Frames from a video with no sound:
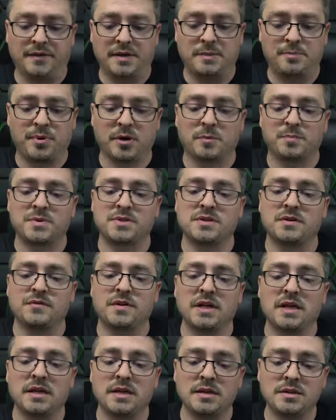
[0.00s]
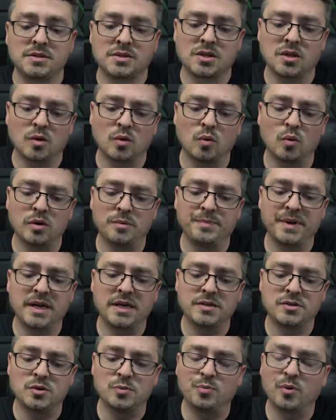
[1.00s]
purpose of these would
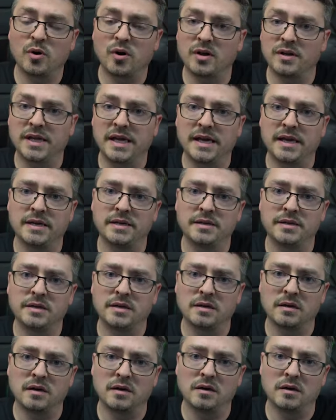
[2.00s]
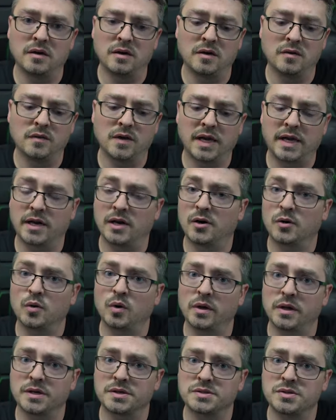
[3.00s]
be to put on the end of like an
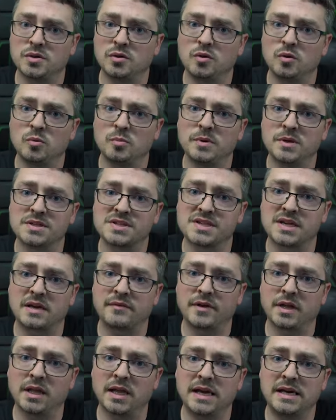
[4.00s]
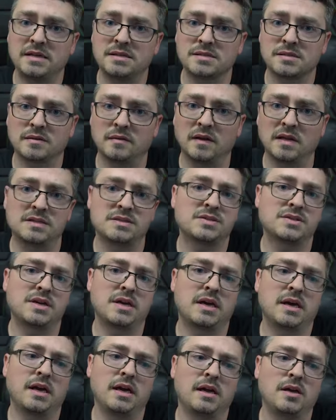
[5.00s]
acrylic tube inside of a light. Let's
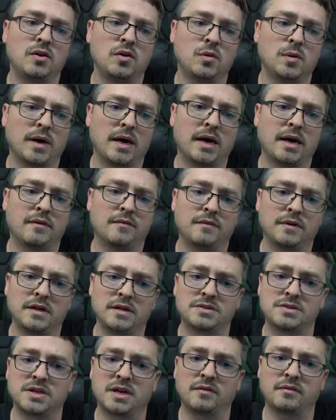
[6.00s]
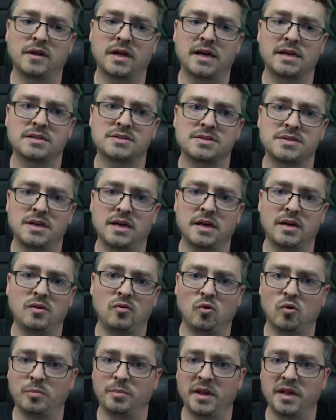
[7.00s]
say you have a set of lights that
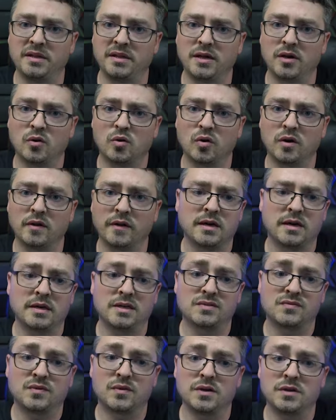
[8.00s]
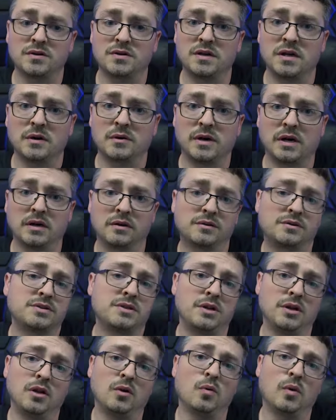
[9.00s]
normally the acrylic is for your DRLs
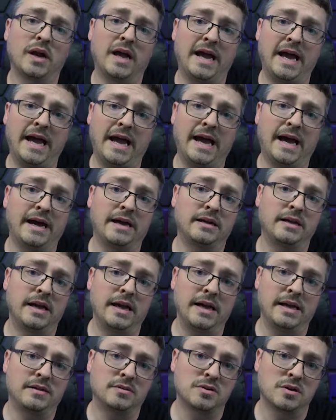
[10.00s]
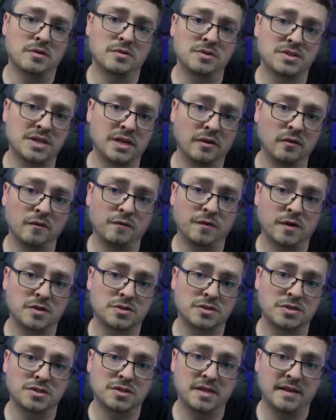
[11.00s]
and you want to add a turn signal
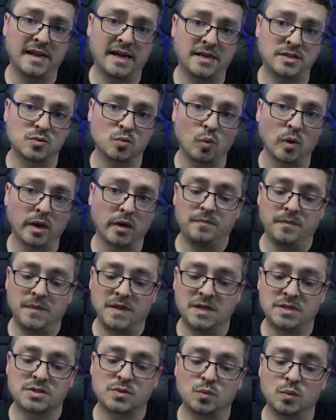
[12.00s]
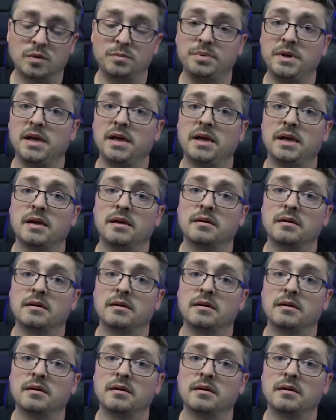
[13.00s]
function to that as well. This would be